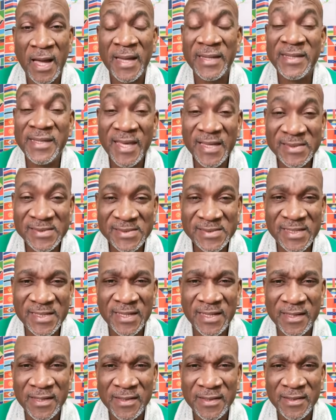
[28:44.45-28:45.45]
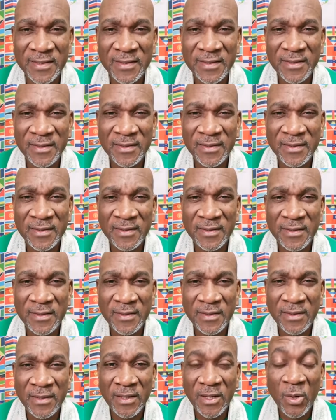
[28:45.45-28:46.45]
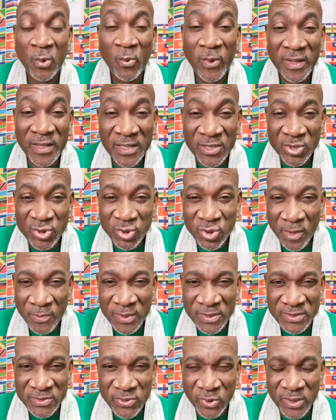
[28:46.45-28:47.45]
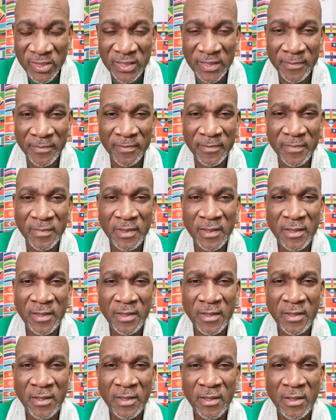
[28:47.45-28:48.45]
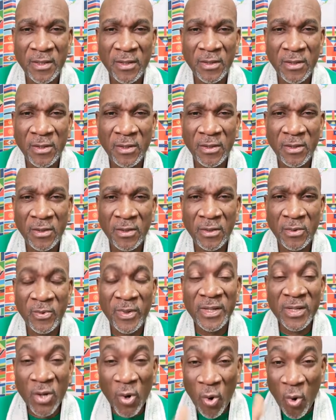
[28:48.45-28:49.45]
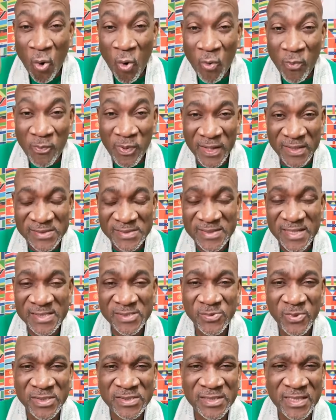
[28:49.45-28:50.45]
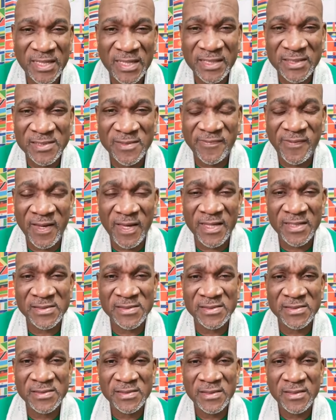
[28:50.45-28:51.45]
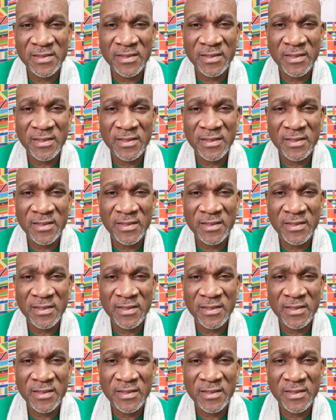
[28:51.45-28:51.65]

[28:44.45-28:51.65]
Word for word: And yet, still, when the trouble took him, when the hopelessness was in his face,